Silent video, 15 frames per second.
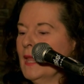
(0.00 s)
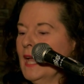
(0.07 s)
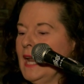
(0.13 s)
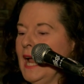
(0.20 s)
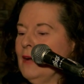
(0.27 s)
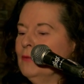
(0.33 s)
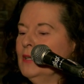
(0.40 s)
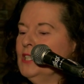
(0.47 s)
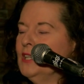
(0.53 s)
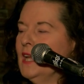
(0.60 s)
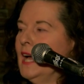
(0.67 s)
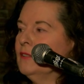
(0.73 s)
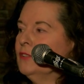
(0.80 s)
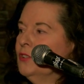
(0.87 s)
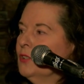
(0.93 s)
And I reached
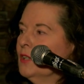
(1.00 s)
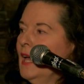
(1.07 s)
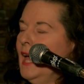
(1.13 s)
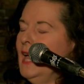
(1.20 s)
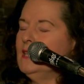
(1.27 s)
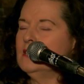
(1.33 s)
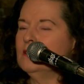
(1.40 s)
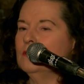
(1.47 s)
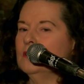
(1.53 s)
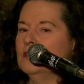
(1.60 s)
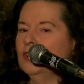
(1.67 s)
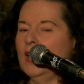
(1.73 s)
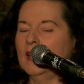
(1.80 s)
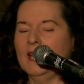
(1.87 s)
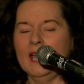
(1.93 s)
out and shake
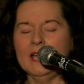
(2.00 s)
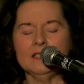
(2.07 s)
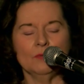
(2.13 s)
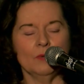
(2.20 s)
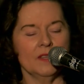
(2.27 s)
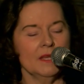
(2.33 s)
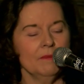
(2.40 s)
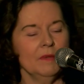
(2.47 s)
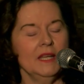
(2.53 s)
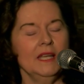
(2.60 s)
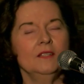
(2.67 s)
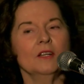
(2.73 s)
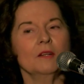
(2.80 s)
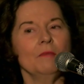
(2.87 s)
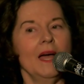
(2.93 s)
hands with him, and he
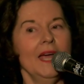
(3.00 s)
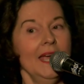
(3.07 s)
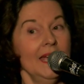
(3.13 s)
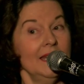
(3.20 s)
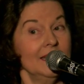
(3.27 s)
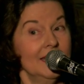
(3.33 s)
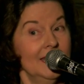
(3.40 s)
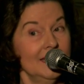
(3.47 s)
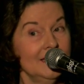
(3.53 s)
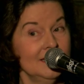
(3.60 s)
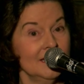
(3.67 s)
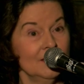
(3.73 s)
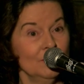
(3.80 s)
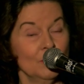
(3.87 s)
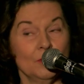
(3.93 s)
took my hand and
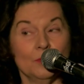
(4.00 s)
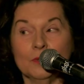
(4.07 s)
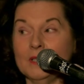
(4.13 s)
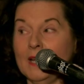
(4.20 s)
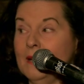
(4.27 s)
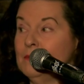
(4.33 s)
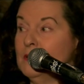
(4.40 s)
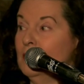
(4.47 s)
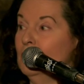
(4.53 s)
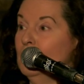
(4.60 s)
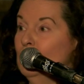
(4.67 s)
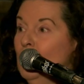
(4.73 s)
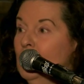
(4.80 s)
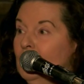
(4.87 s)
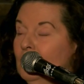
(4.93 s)
kissed it, which was
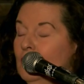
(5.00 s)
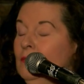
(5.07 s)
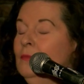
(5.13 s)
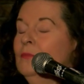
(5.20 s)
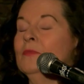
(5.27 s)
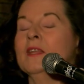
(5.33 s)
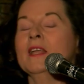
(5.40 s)
absolutely wonderful.